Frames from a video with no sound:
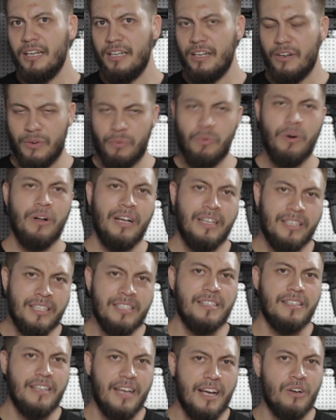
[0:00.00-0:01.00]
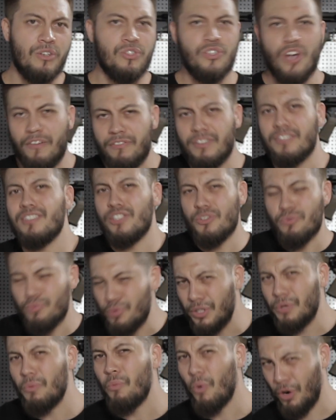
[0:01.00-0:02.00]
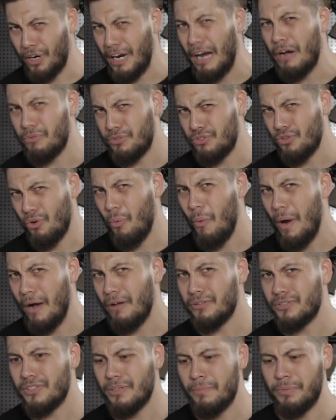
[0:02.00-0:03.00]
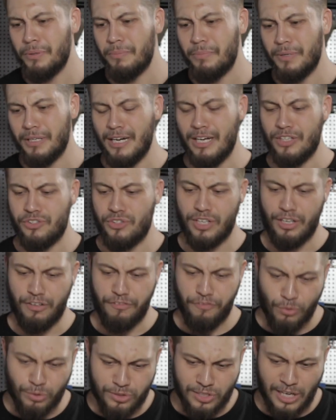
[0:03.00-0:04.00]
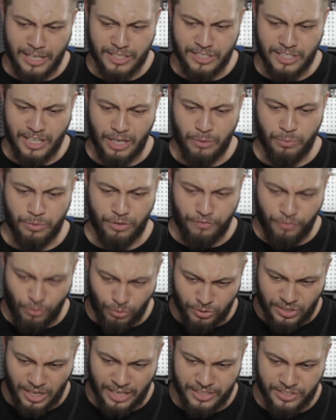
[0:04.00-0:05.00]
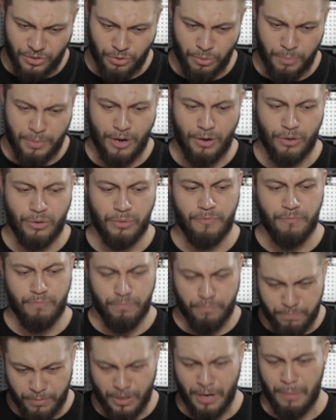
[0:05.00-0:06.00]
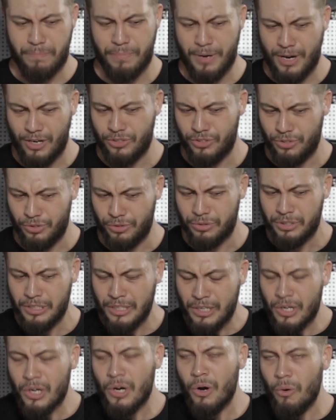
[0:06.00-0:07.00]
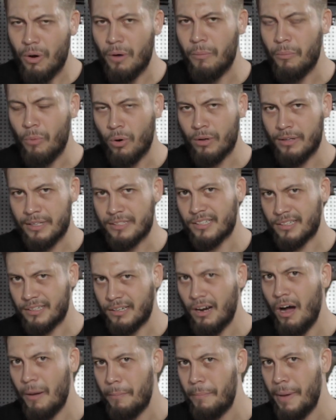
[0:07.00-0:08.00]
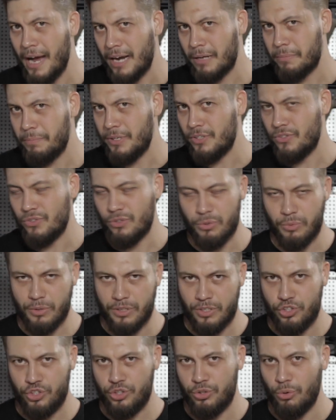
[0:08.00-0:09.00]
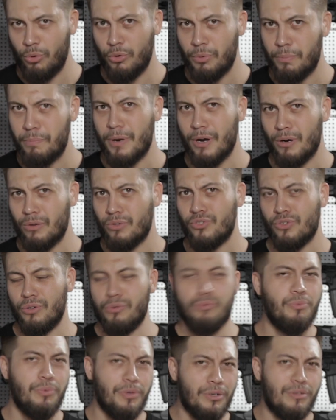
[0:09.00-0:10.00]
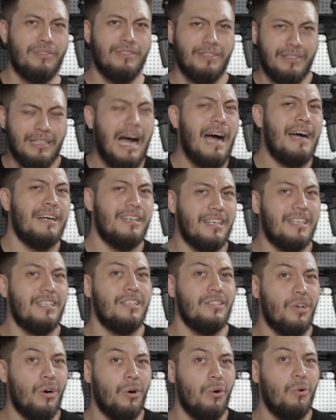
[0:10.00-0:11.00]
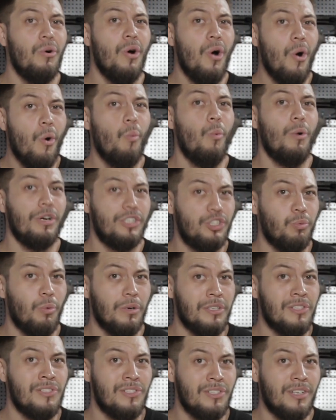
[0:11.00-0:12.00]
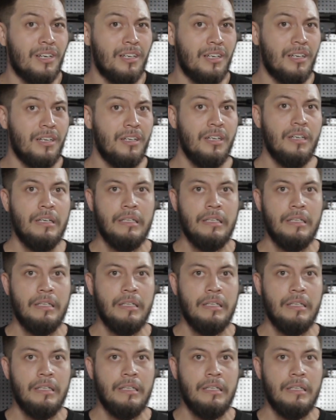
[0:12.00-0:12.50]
Well, at least in Airsoft, it doesn't really work out so well, simply because you get a full-size gun with a full-size inner barrel compared to, well, more or less a compact pistol with a shorter barrel. So we're kind of going to know which one's going to